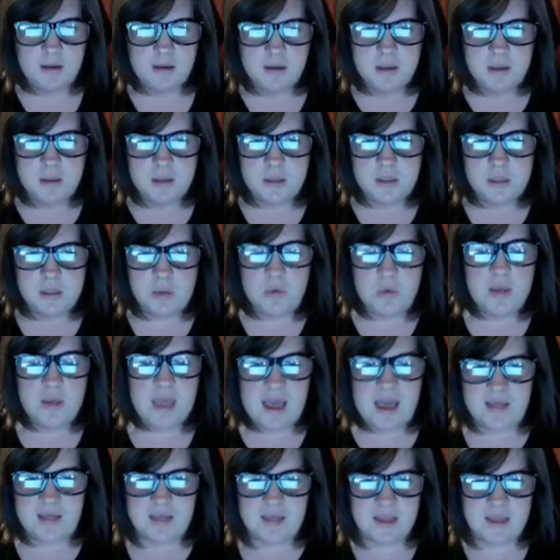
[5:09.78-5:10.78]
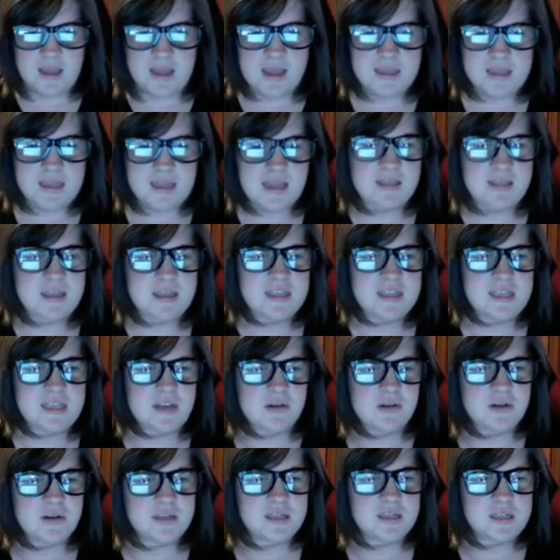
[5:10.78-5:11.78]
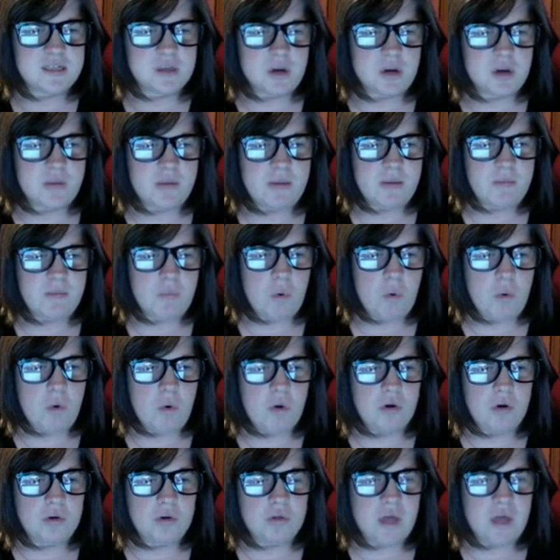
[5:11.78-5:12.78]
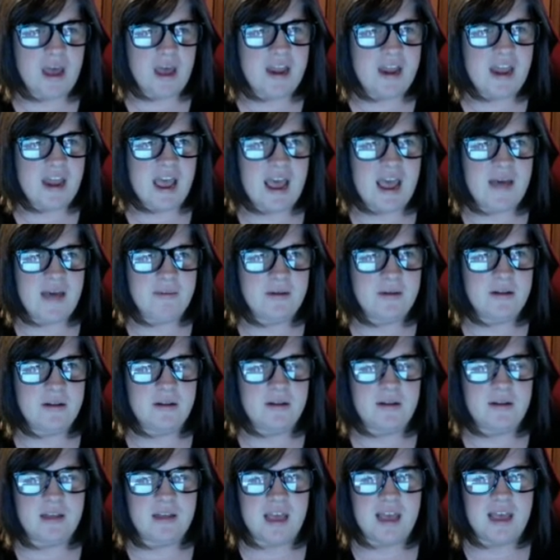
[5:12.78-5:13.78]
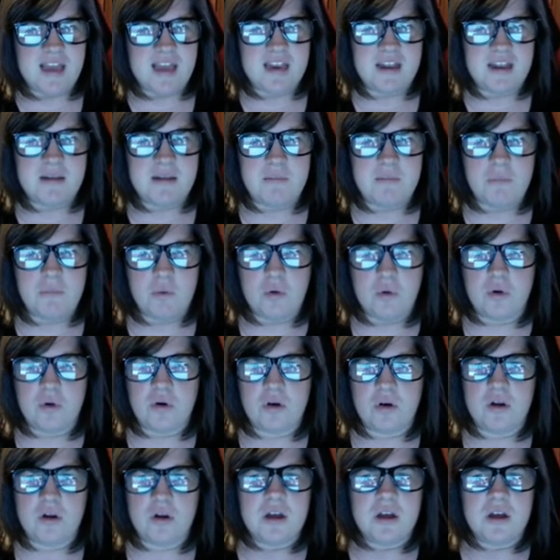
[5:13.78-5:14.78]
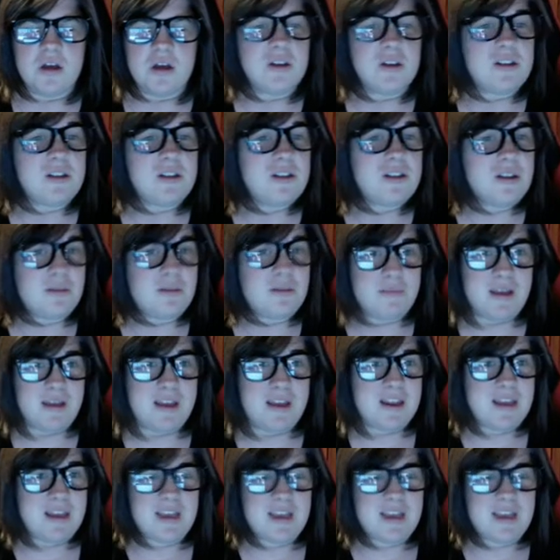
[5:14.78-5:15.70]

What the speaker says: So, yeah, like I said, the series is going to be more lightheaded, more comedic.